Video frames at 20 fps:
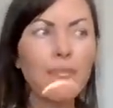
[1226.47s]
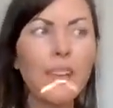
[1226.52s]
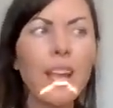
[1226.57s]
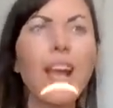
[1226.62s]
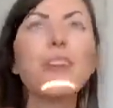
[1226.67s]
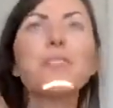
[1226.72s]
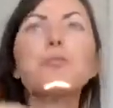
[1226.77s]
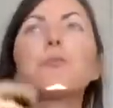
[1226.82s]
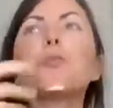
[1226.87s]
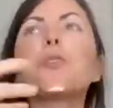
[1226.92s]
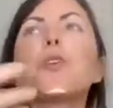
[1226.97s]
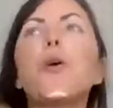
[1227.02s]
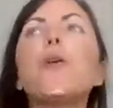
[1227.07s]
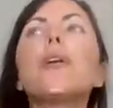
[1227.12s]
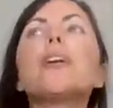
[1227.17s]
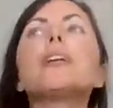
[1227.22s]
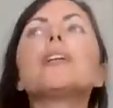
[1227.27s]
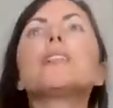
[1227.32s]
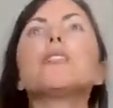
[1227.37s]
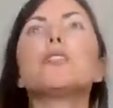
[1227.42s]
as we're
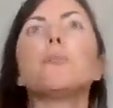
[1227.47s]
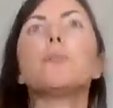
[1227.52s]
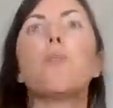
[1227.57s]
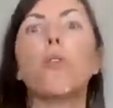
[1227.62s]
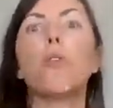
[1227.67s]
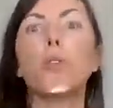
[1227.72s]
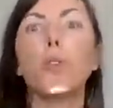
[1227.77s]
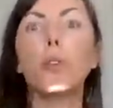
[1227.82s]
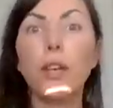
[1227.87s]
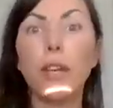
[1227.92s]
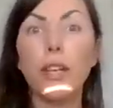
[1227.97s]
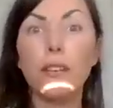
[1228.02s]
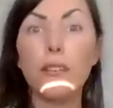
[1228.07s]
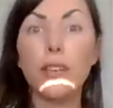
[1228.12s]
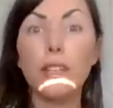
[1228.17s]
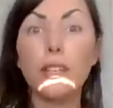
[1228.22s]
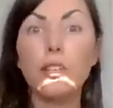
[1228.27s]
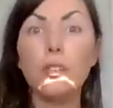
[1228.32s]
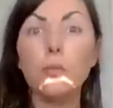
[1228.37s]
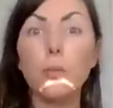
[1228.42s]
going into more creative
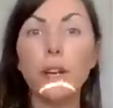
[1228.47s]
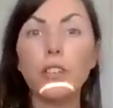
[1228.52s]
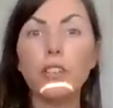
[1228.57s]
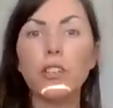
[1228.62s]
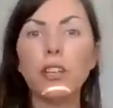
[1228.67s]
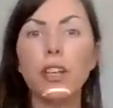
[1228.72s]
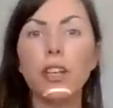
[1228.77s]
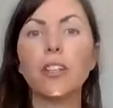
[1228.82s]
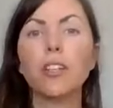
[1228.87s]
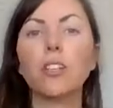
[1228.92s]
expression,